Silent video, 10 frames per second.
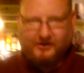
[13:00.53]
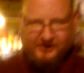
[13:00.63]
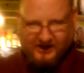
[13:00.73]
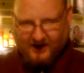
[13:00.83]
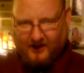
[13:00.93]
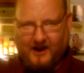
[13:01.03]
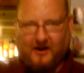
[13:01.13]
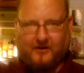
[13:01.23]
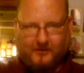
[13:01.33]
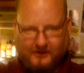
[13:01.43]
See you
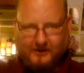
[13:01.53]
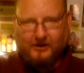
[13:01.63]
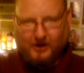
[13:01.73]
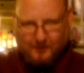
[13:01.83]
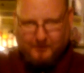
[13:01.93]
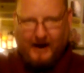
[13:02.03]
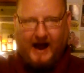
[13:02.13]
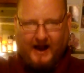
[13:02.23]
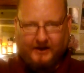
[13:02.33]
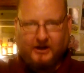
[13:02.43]
later.
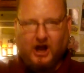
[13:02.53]
Goodbye.